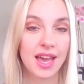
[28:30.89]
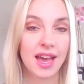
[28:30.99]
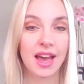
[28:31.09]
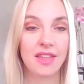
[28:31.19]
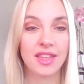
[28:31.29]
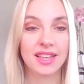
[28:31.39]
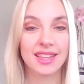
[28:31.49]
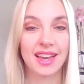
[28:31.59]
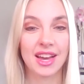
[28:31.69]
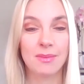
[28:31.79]
I think
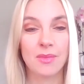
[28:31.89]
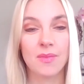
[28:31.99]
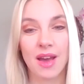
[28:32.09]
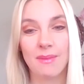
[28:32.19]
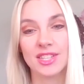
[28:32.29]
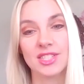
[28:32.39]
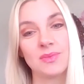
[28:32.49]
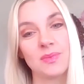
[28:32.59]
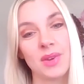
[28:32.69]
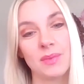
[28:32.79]
I
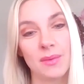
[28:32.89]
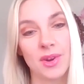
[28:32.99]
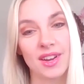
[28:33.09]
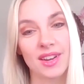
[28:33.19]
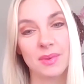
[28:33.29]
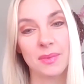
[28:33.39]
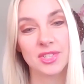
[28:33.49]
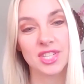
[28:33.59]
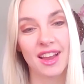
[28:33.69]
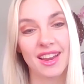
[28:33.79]
mentioned when we were
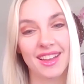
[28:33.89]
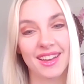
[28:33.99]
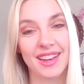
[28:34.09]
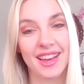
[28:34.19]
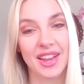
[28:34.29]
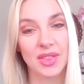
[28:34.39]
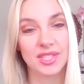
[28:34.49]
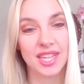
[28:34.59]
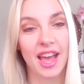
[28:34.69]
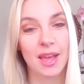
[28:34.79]
chatting another
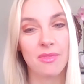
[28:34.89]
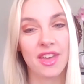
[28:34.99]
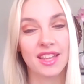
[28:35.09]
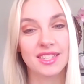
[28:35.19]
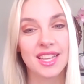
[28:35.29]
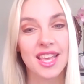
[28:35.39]
time that